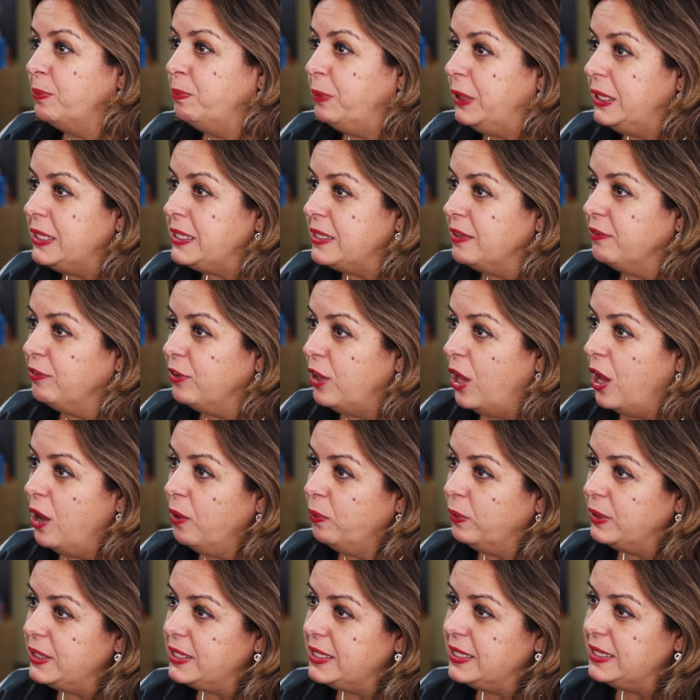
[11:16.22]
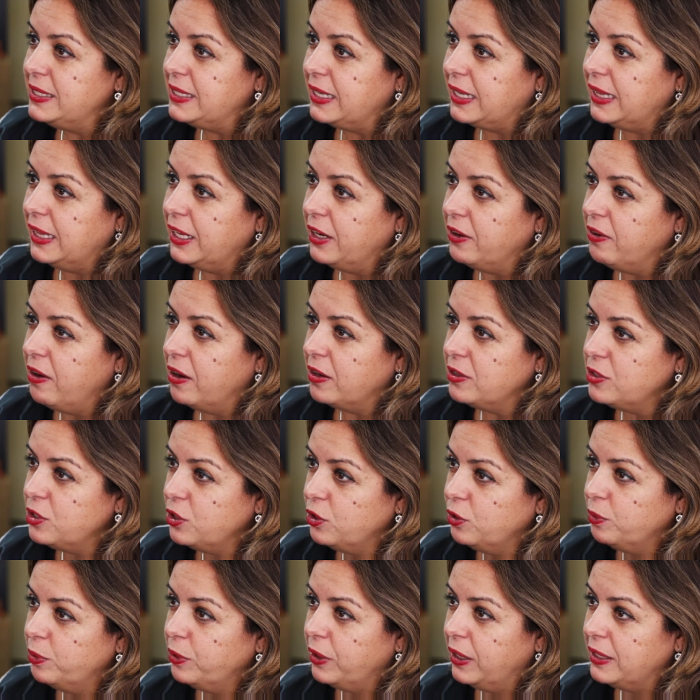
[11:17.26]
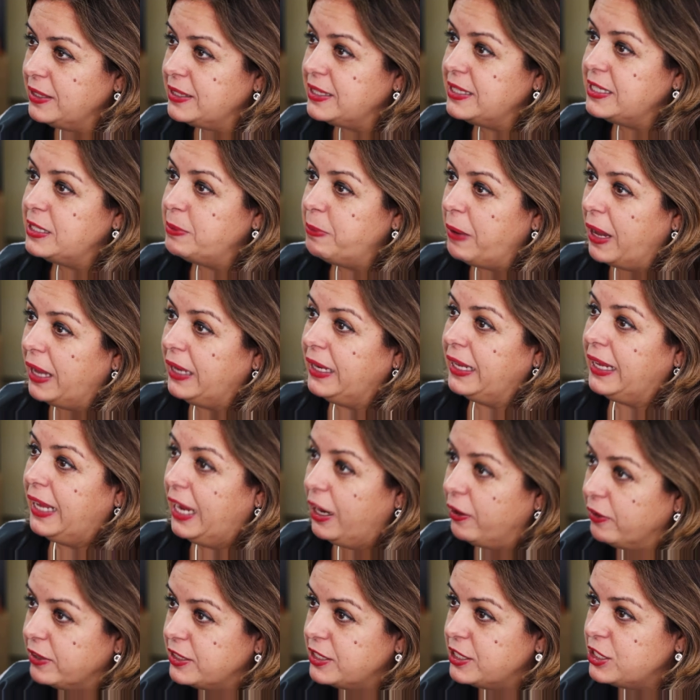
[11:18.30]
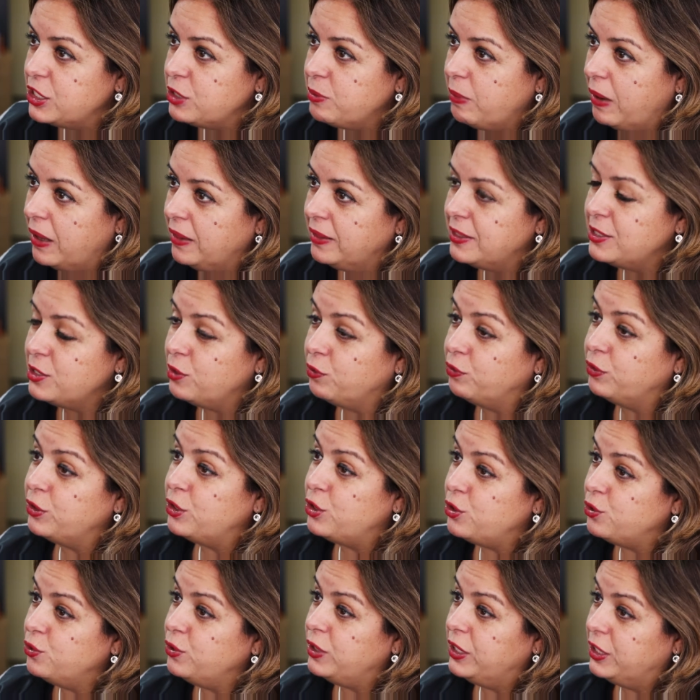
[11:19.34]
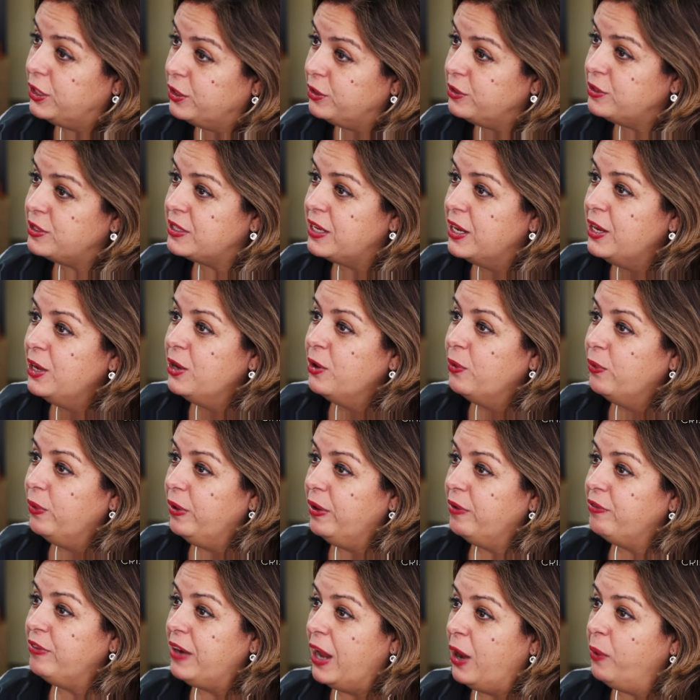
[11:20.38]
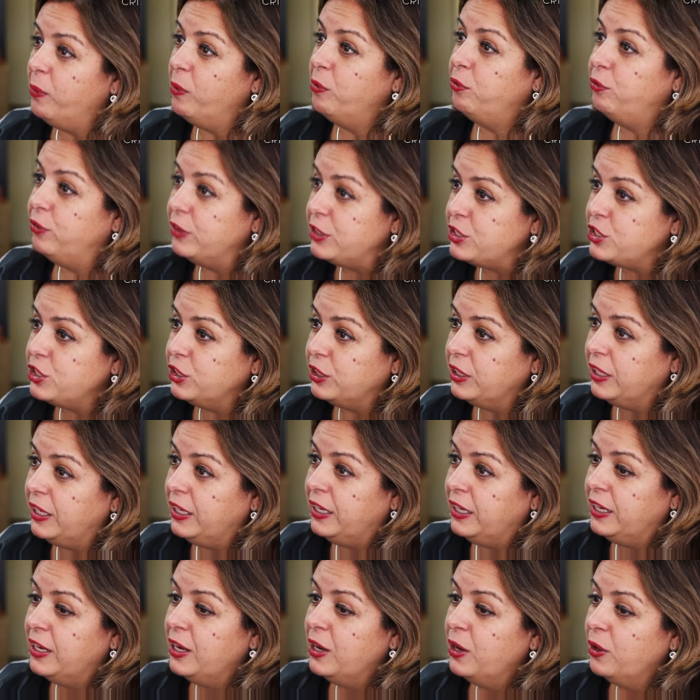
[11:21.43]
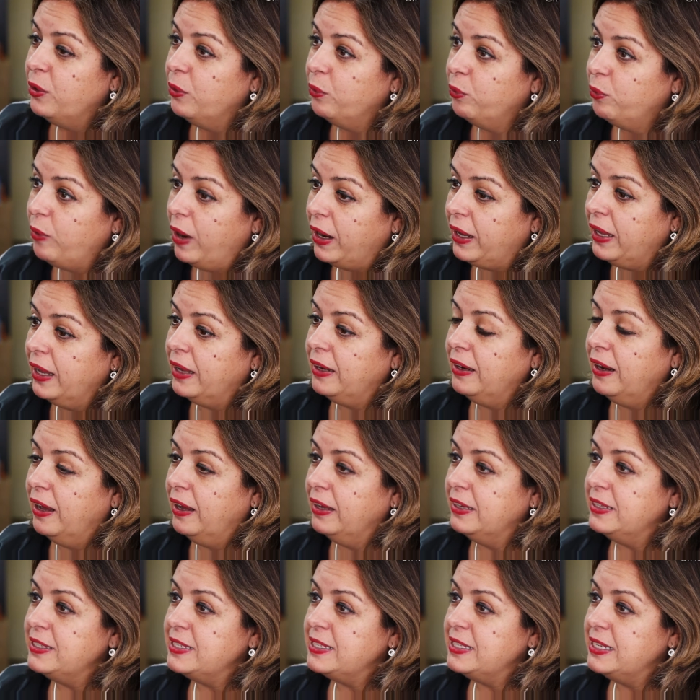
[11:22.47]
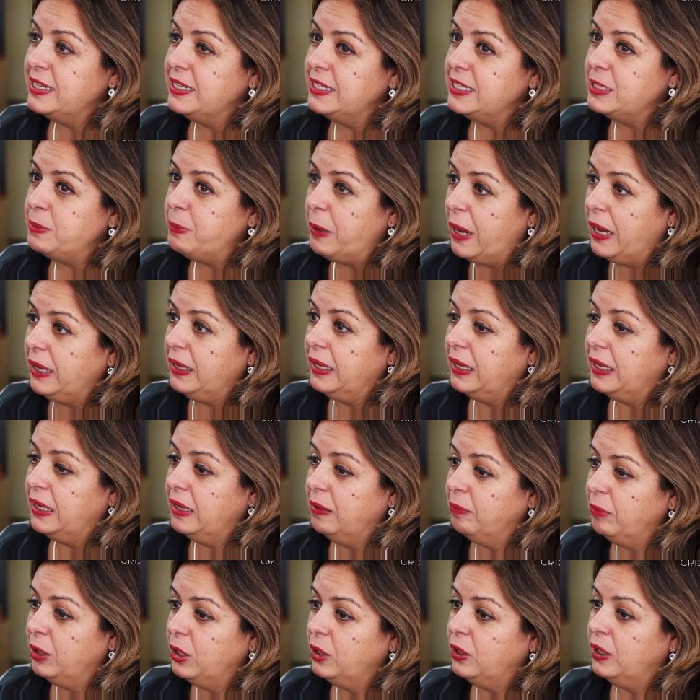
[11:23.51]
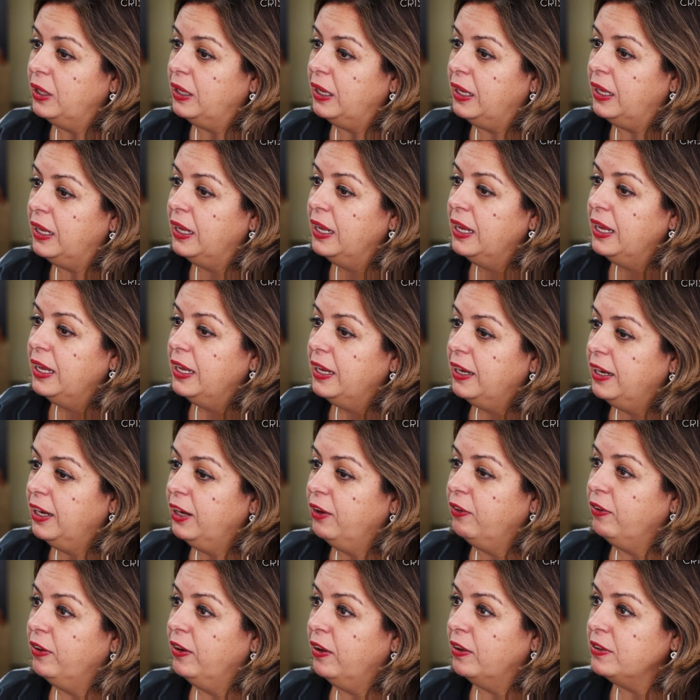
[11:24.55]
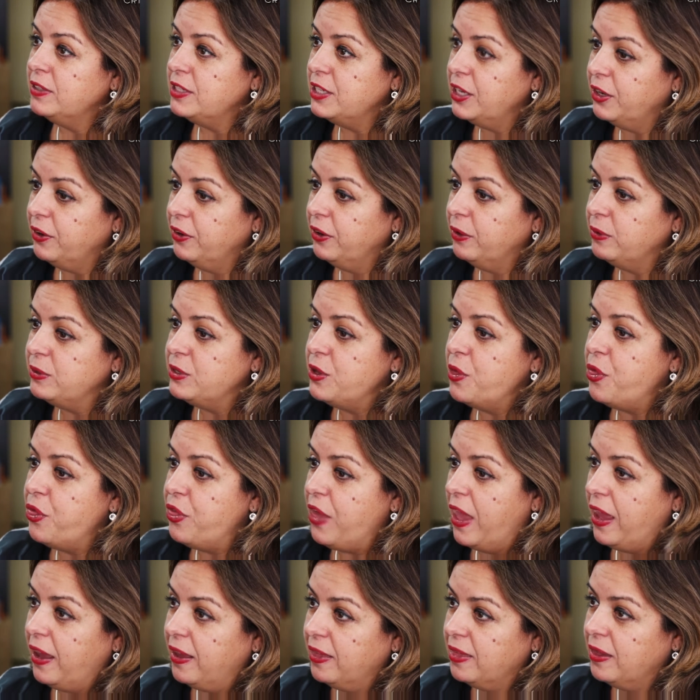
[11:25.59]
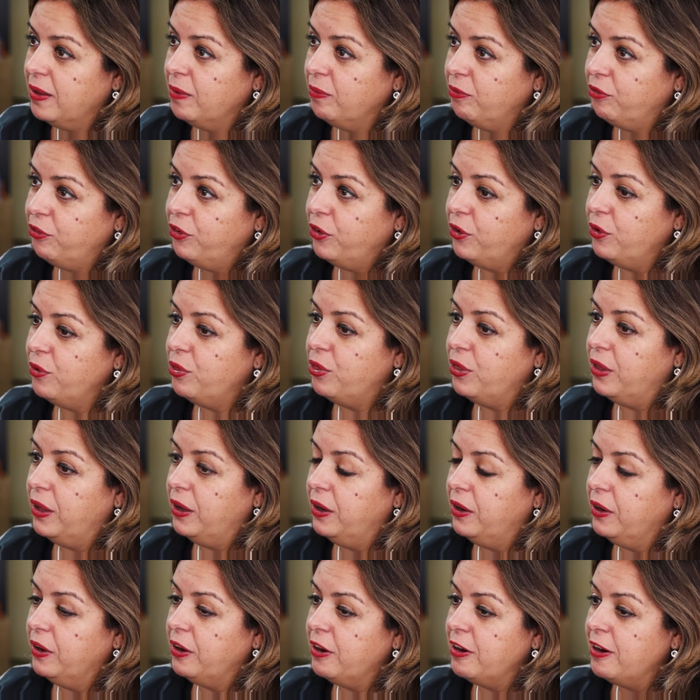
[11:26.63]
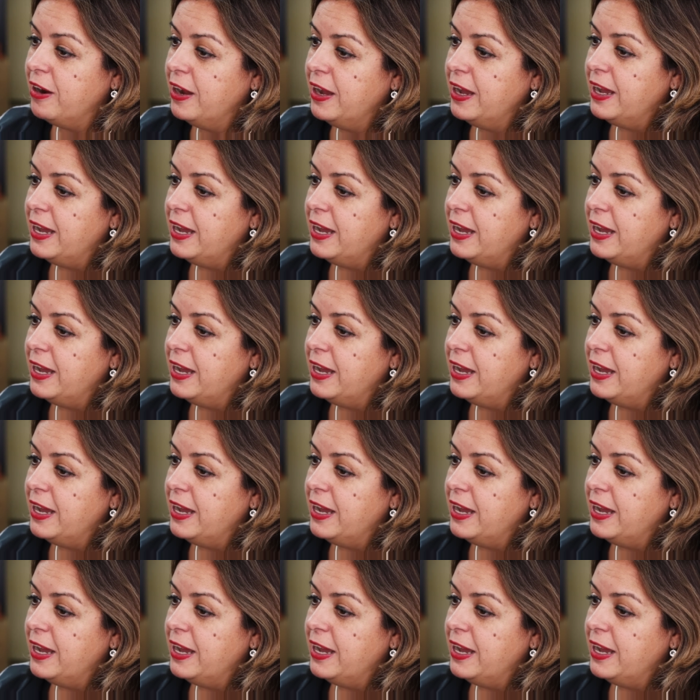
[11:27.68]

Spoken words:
piece of law was to declare October as Hispanic Heritage Month. So for 2 years, we have now officially recognized the Hispanic community here in Ontario to thank them for their